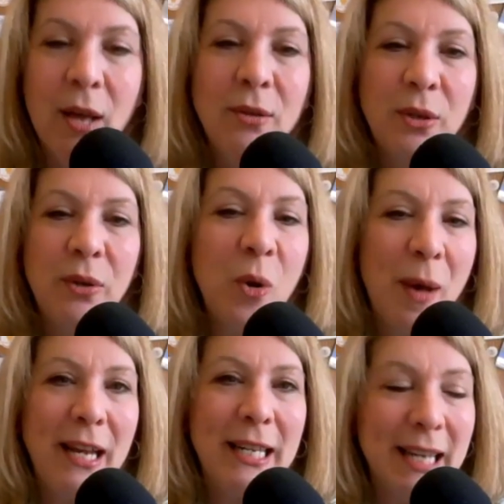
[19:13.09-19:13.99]
So you can go
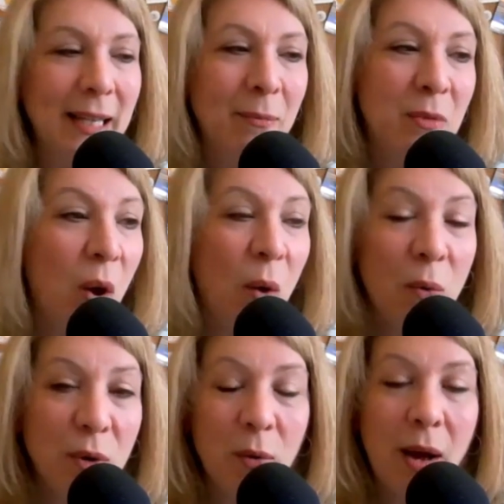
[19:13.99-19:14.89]
back and tell him,
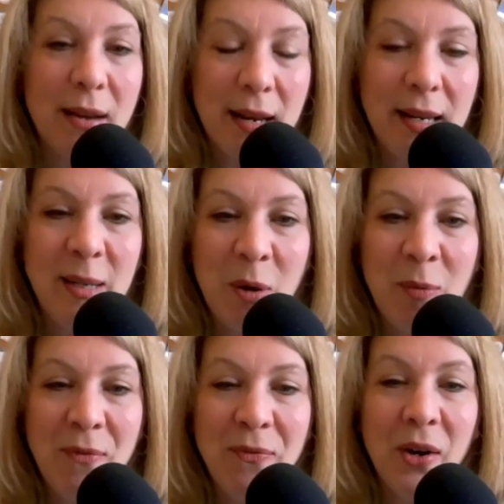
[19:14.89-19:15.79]
no, I need to
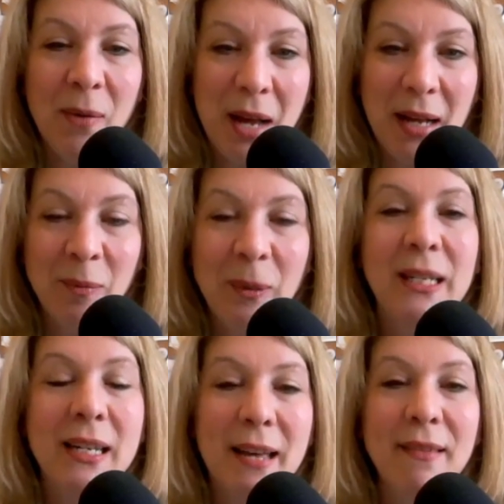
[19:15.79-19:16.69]
poke my finger. I'm not going to
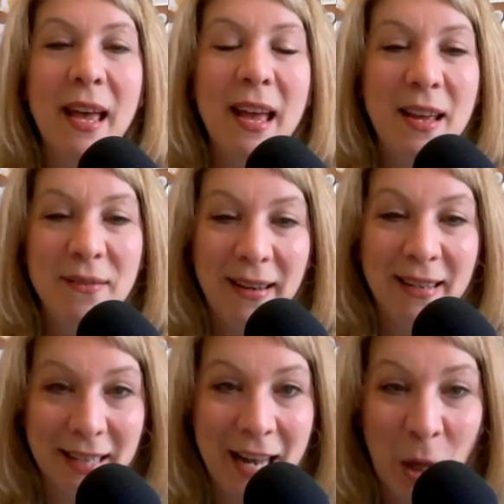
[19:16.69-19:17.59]
bleed to death. In fact,
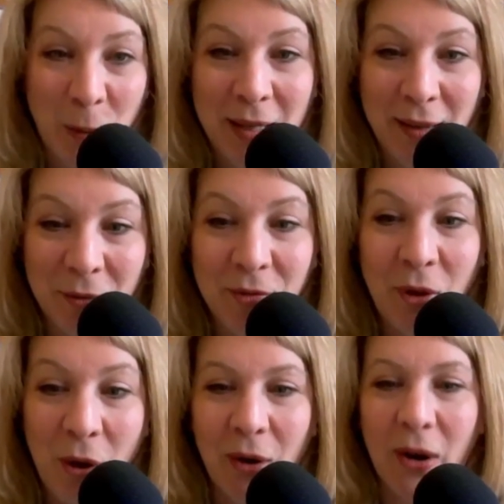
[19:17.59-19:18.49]
it's going to help me live
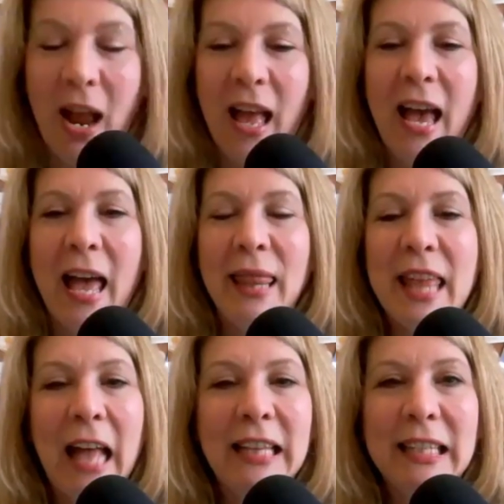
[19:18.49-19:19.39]
longer. And
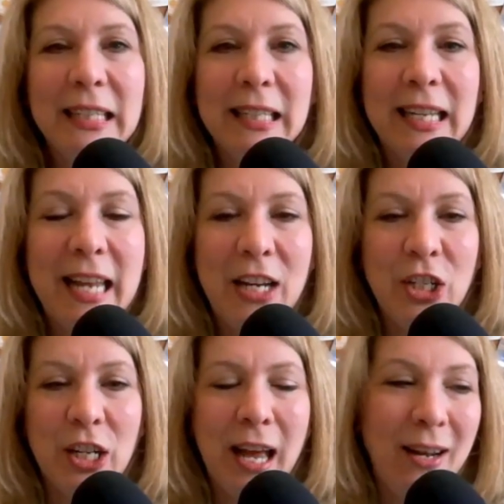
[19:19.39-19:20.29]
that little
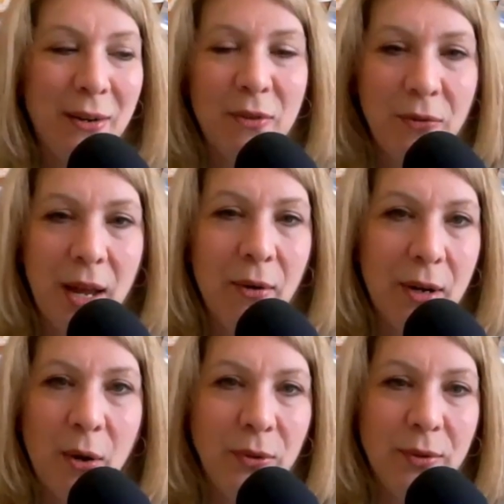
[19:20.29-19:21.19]
connection, I don't even know if Carrie
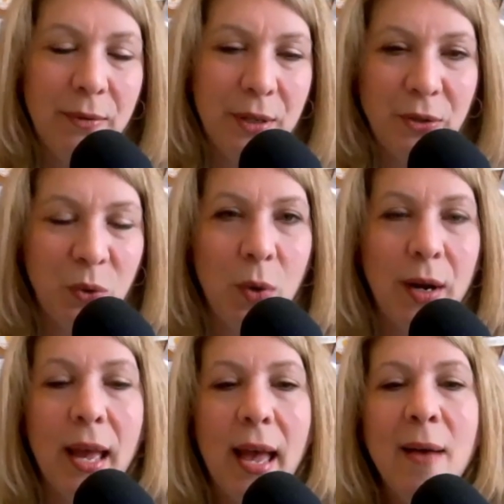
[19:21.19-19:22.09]
knows this
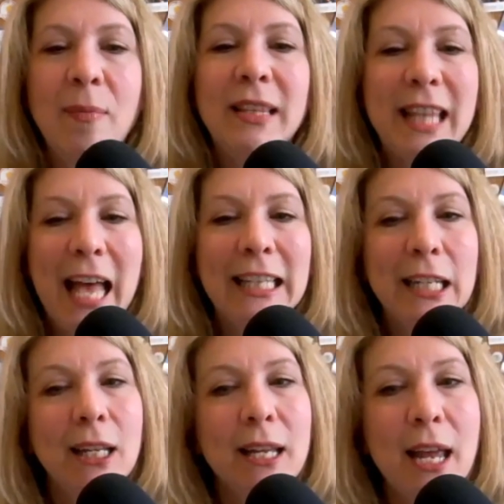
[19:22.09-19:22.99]
story, but that
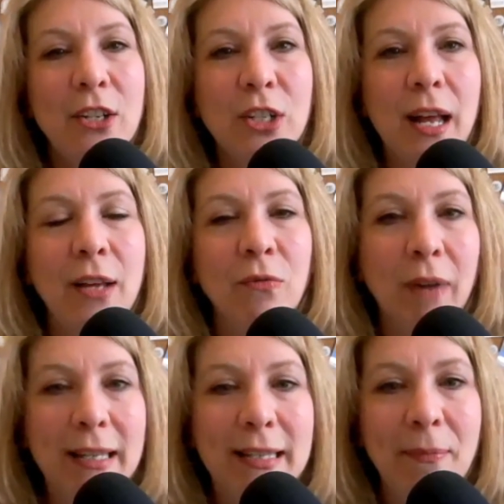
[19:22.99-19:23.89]
little connection, I had
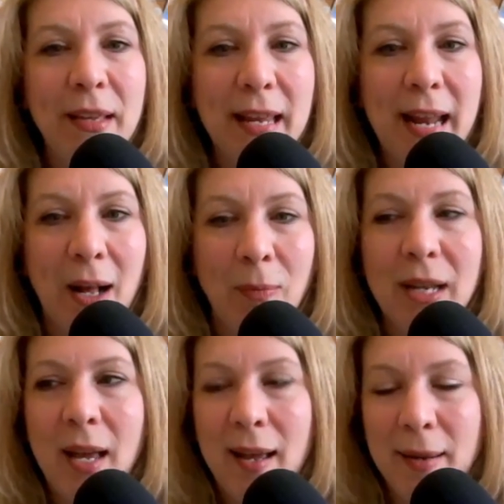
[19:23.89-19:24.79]
read something that helped
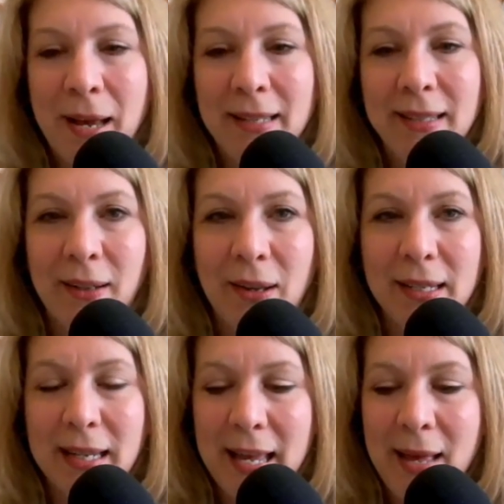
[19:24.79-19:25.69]
and passed it along
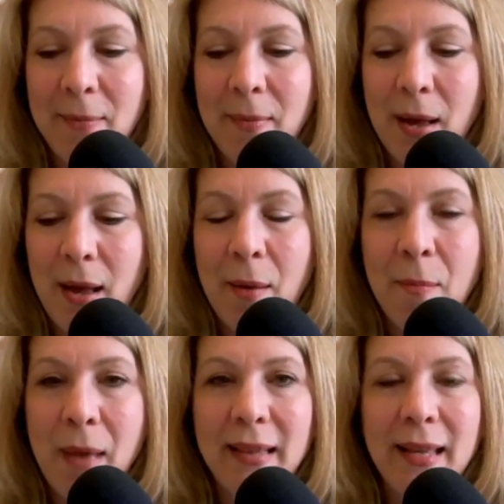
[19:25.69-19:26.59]
to him,
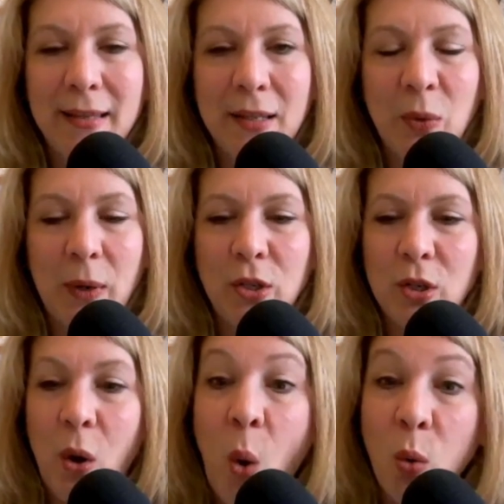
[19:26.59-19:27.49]
made that situation
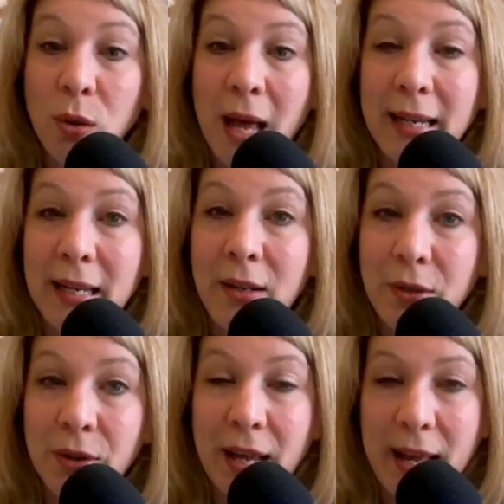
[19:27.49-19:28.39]
a whole lot
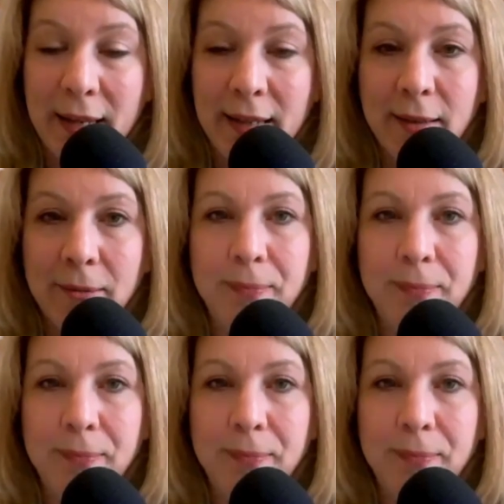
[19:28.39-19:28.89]
easier to handle.